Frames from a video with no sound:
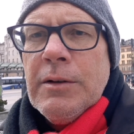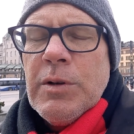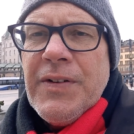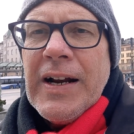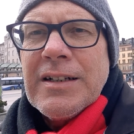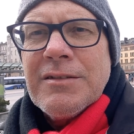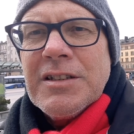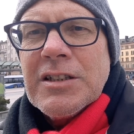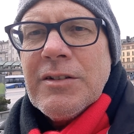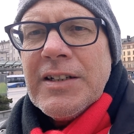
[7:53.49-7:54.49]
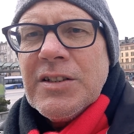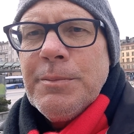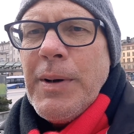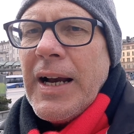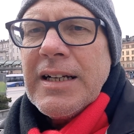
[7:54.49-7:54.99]
with anger and aggression
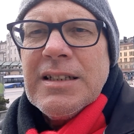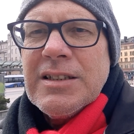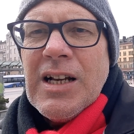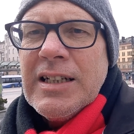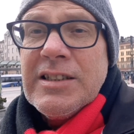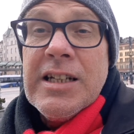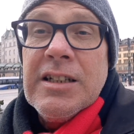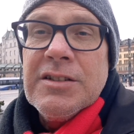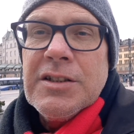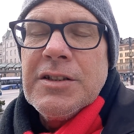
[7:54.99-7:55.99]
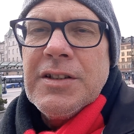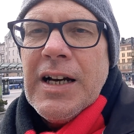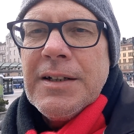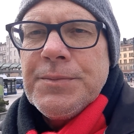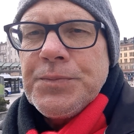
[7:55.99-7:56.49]
back, and I didn't do
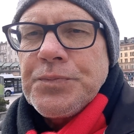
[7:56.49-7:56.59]
that.